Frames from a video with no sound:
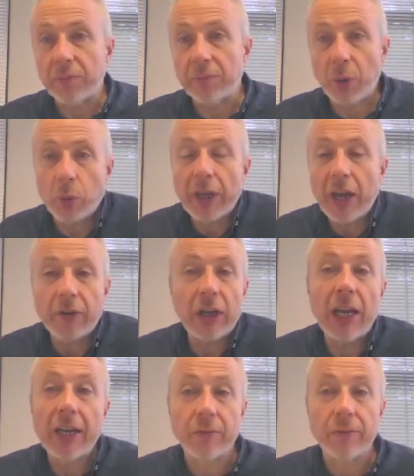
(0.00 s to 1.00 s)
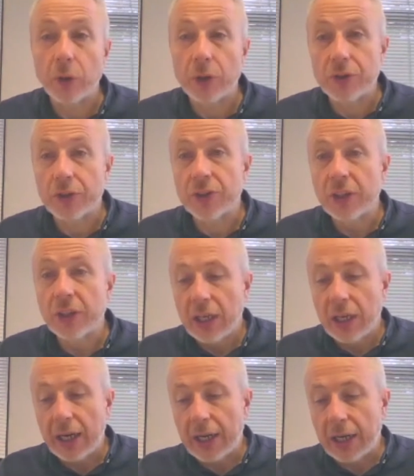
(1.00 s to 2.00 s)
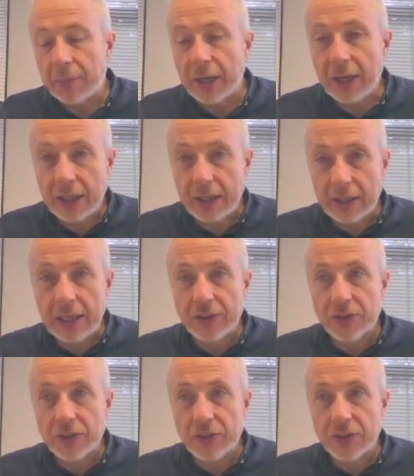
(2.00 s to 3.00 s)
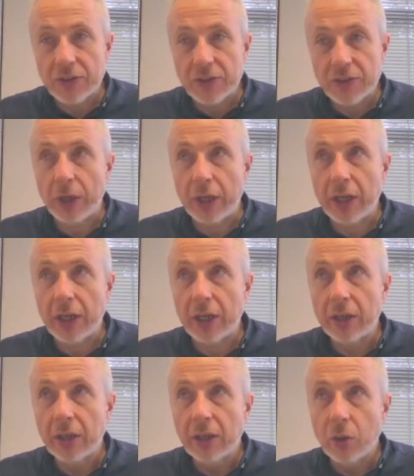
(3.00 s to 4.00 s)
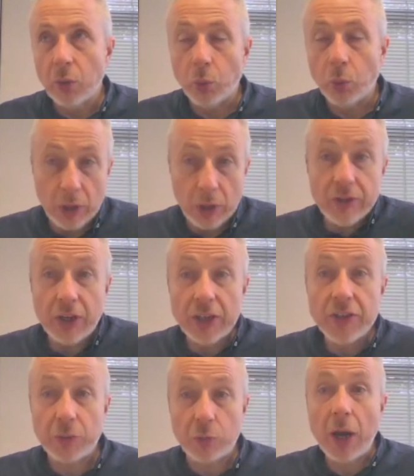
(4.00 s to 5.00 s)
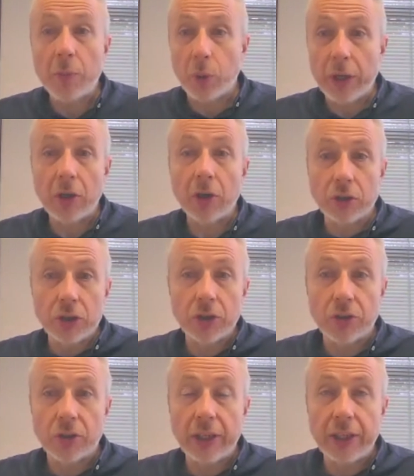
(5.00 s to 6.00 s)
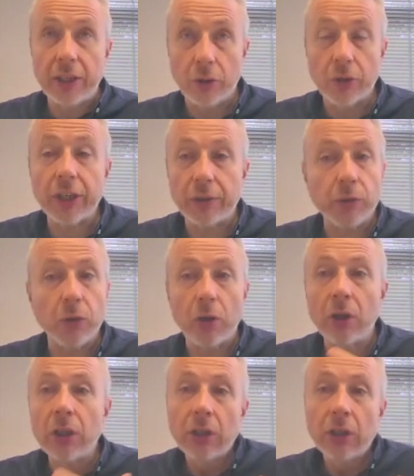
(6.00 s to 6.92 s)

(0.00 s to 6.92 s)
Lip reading: But we have a lack of voices. And I think that's something that as ITWeb, we're consciously looking for.